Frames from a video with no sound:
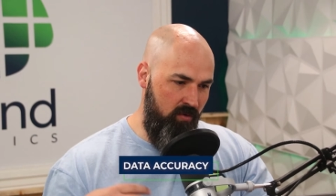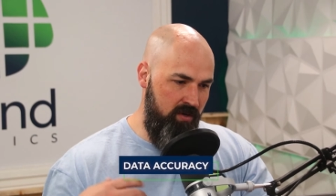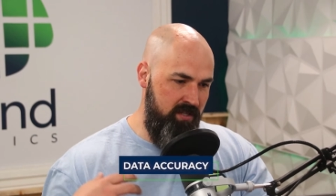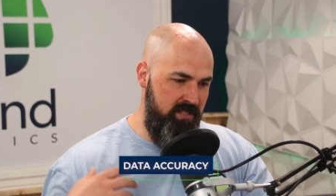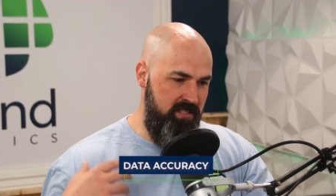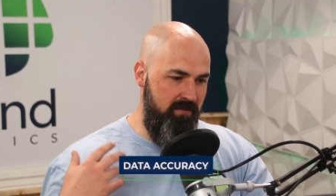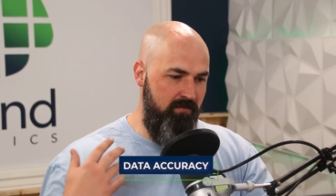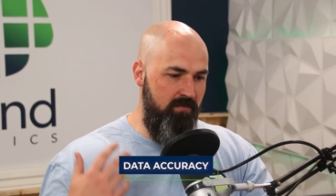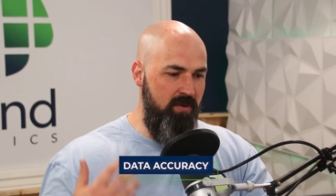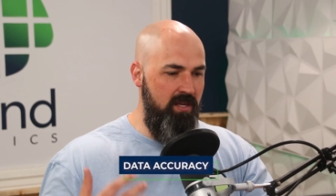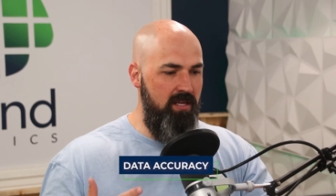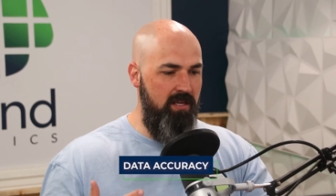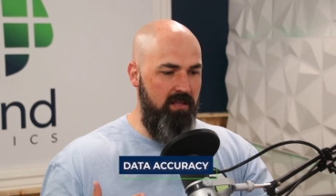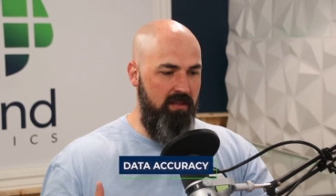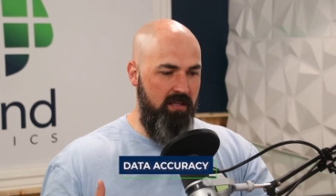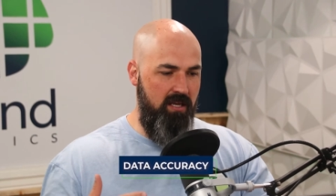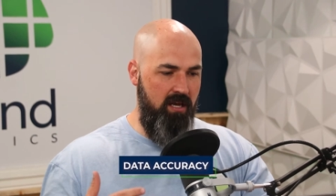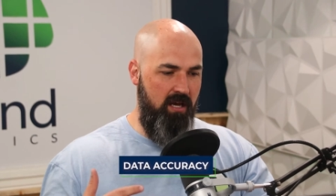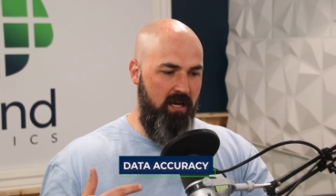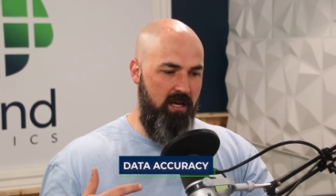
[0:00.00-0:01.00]
does it mean
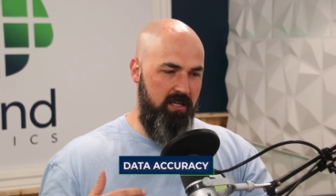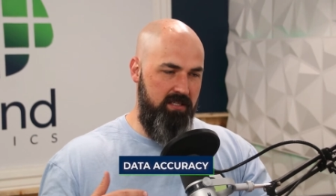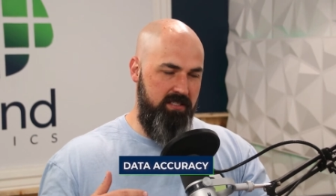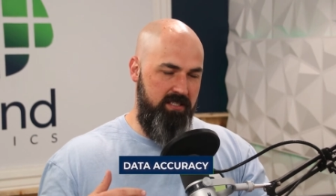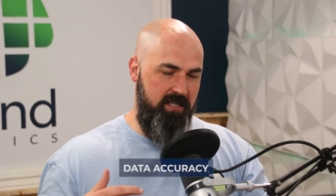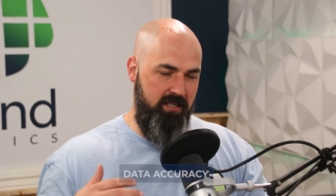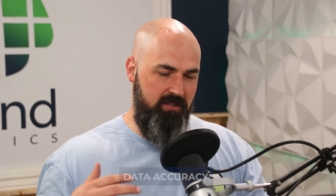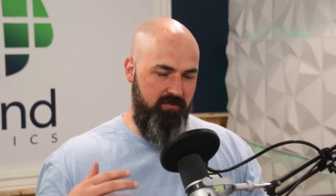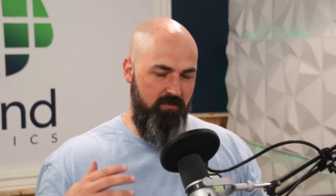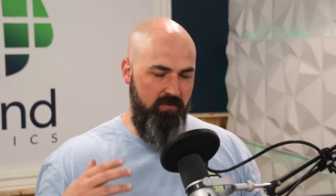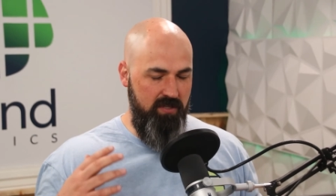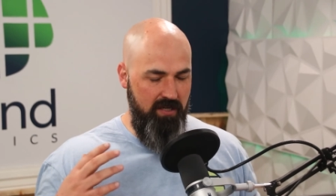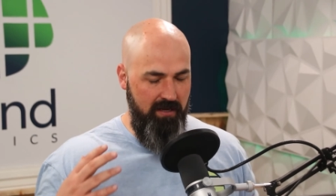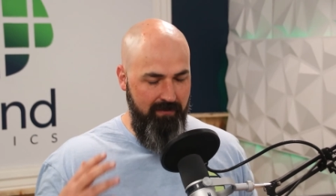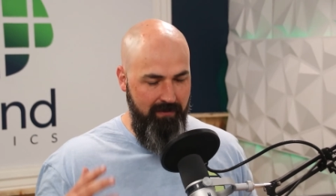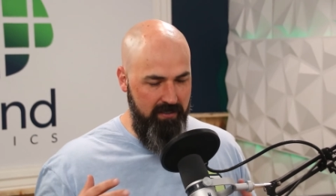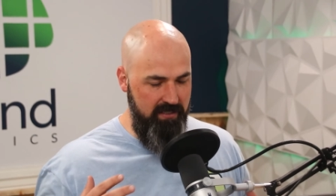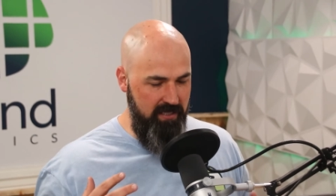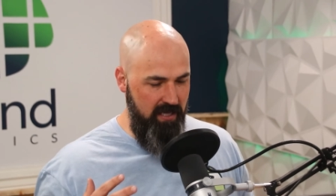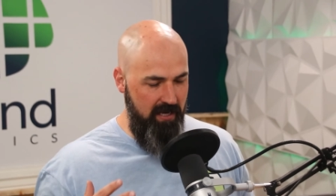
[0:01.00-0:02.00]
in the context, when we talk
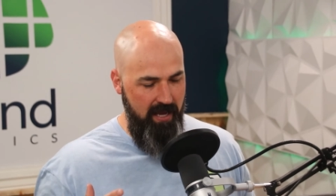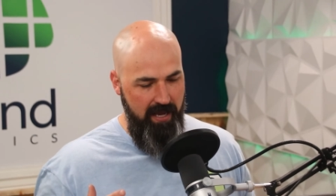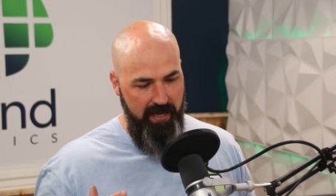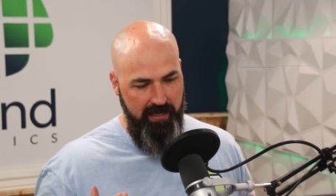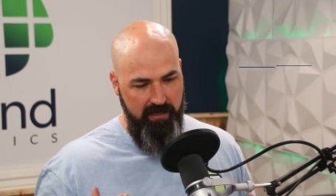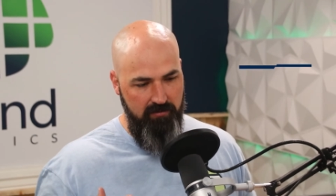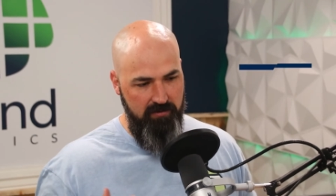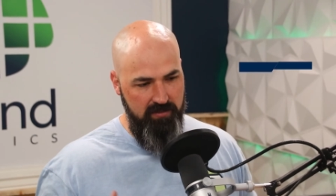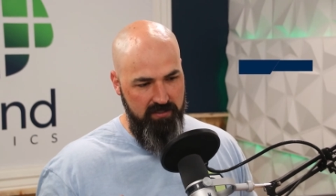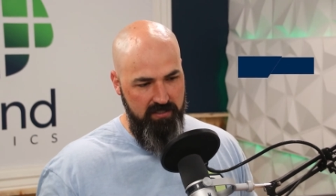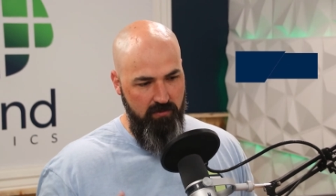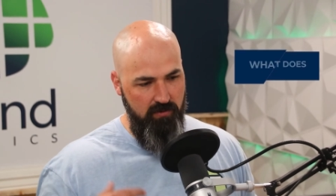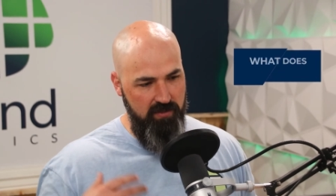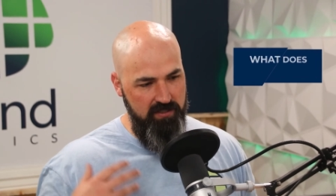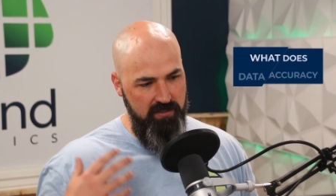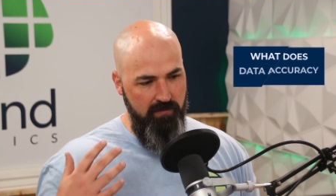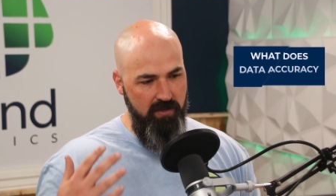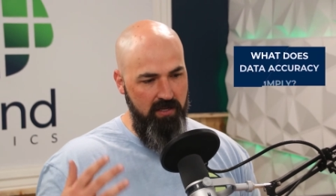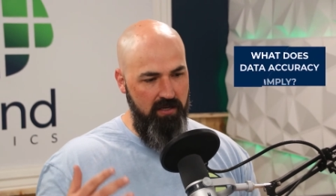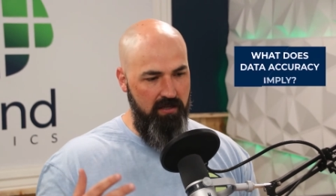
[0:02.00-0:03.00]
about data accuracy, what
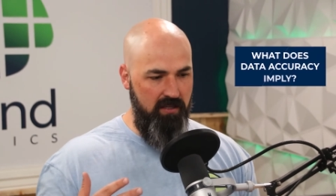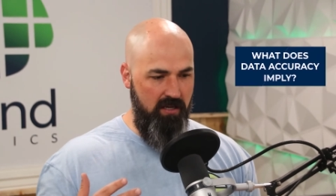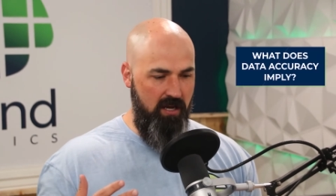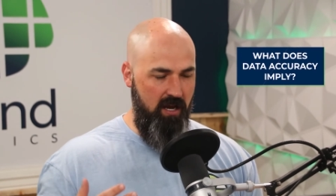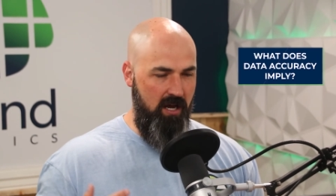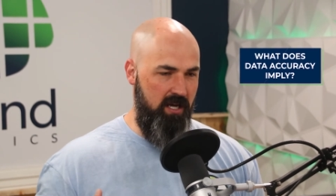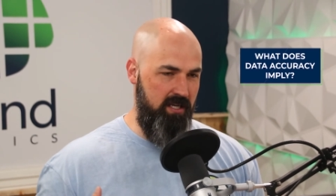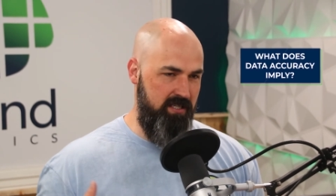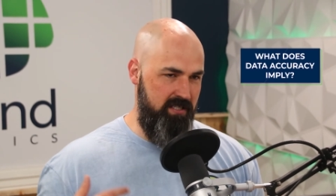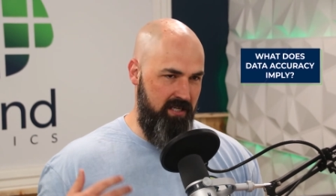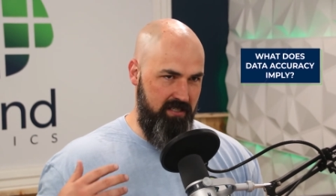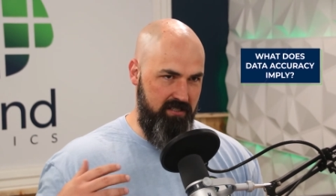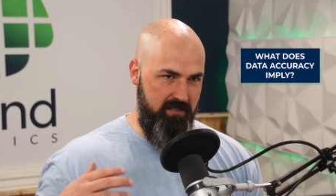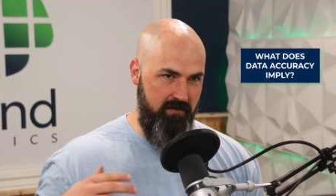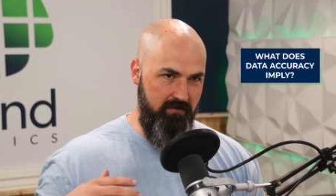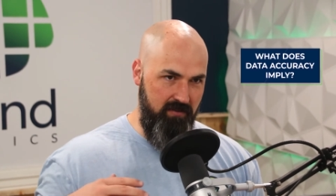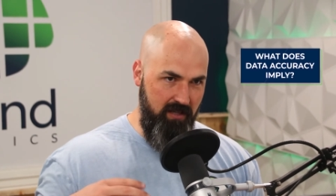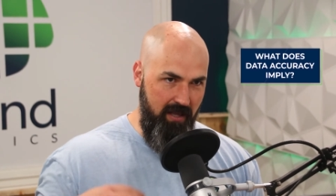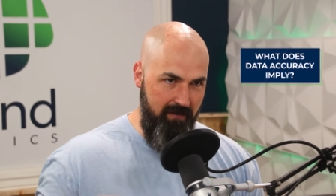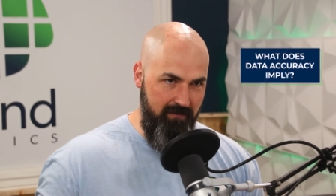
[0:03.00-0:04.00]
does it mean in the context
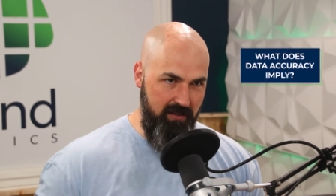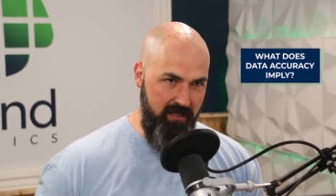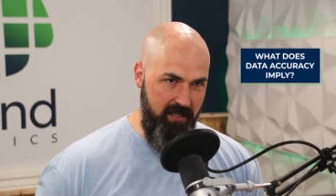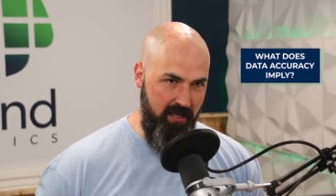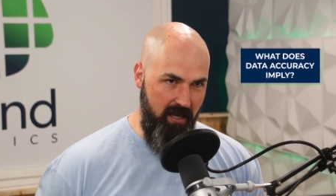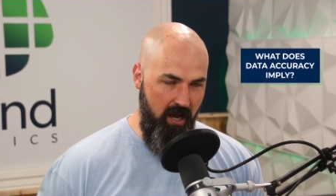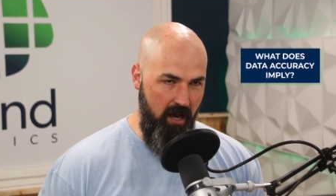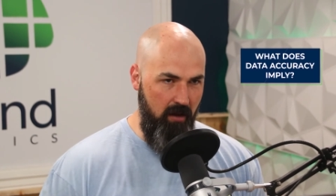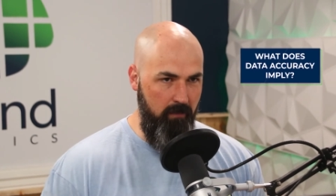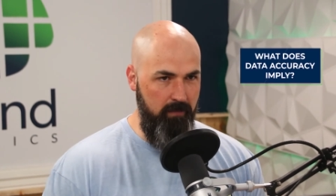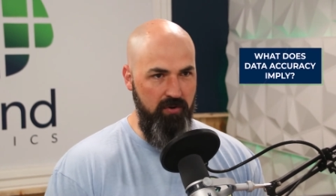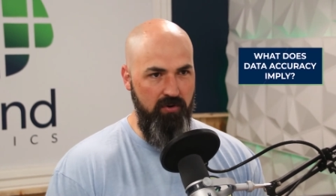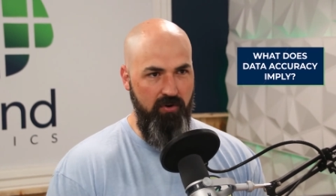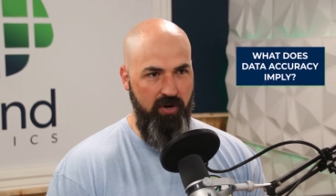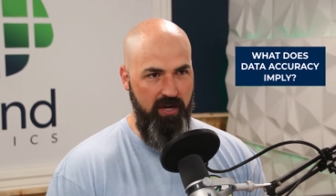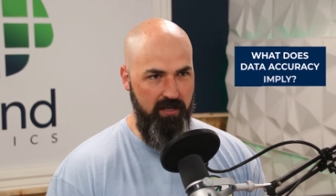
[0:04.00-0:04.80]
of leveling up your